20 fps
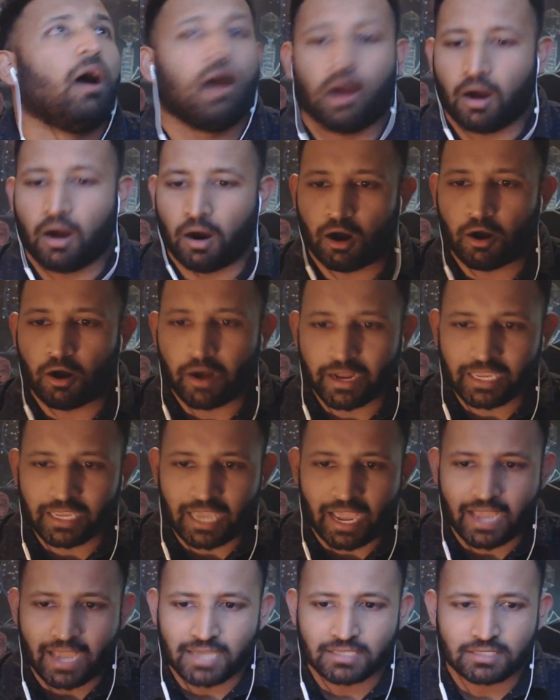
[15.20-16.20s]
Alright
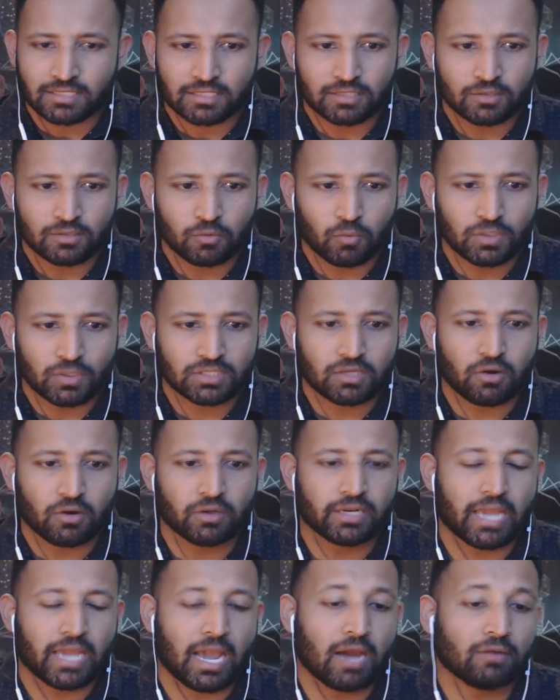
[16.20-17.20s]
guys, what's going
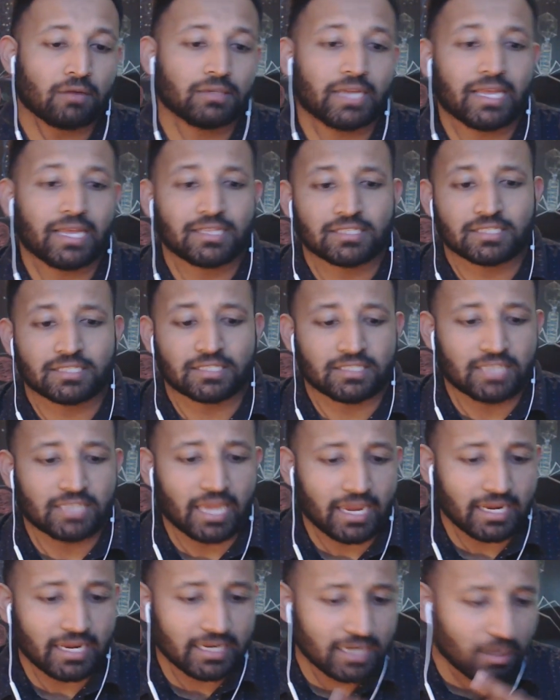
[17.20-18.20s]
down? It's
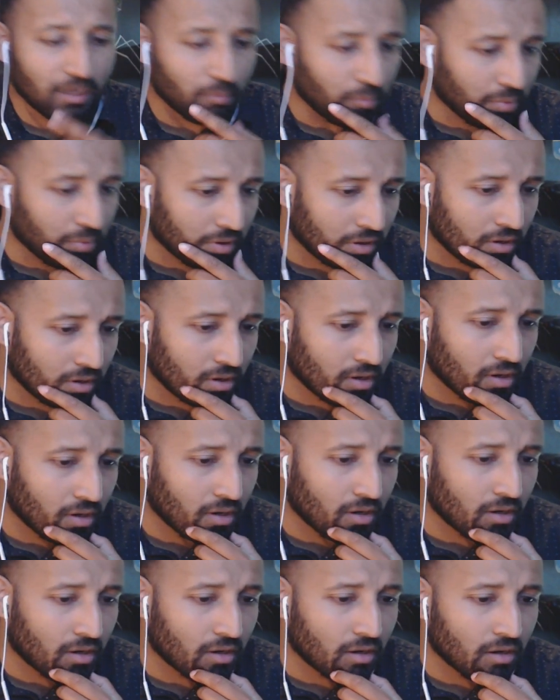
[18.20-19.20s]
day
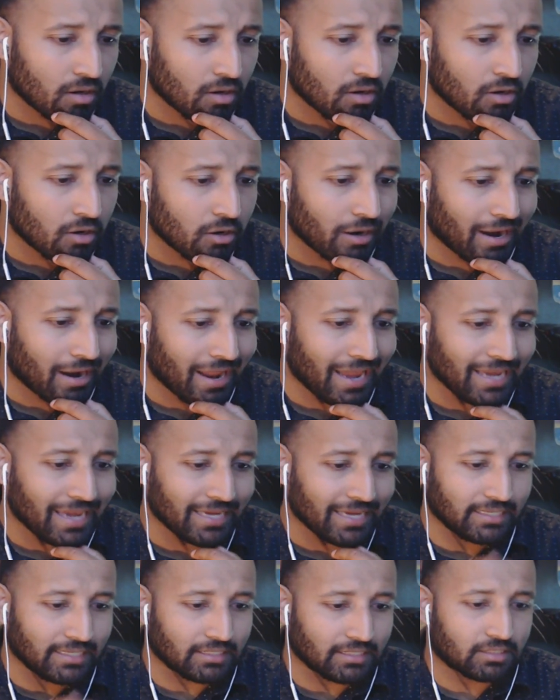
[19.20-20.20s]
number
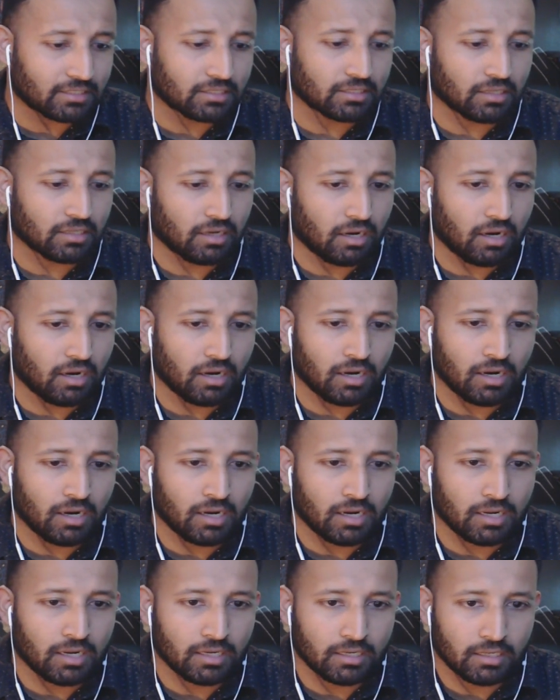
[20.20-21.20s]
8
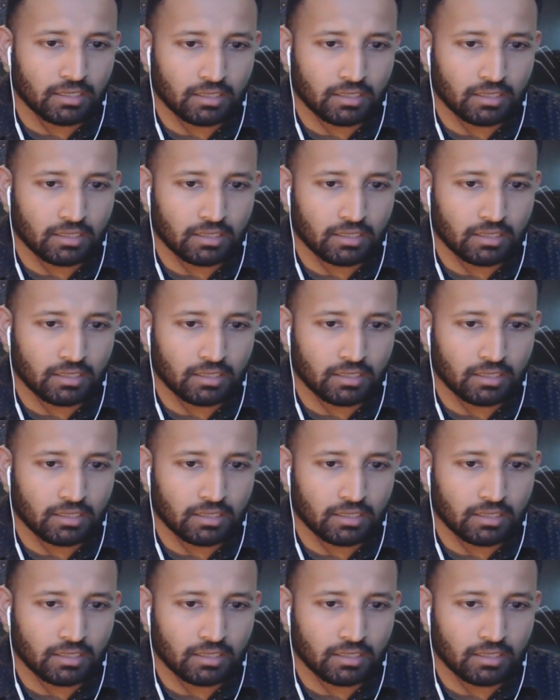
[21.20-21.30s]
on